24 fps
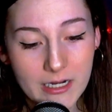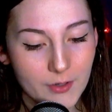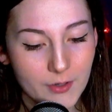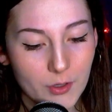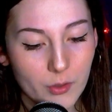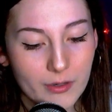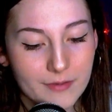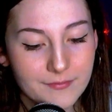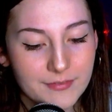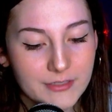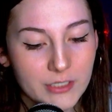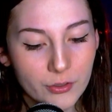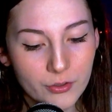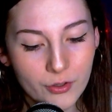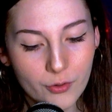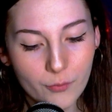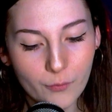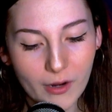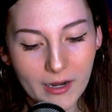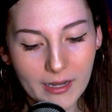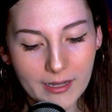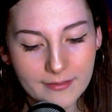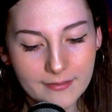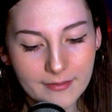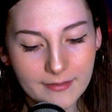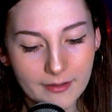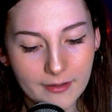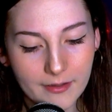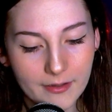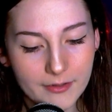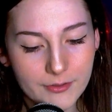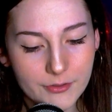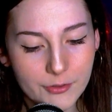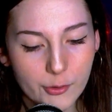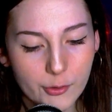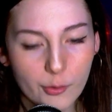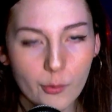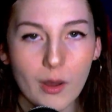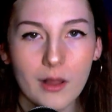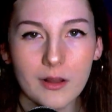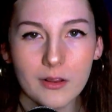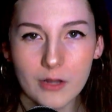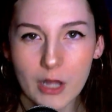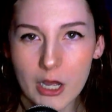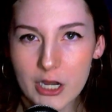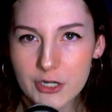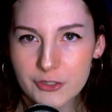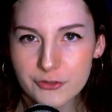So if you don't know what the new
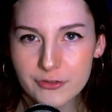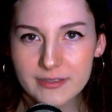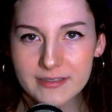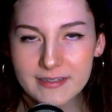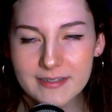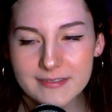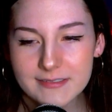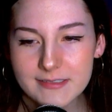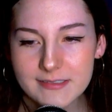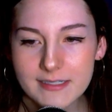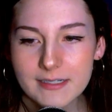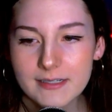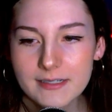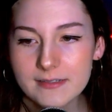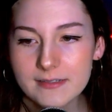laundry list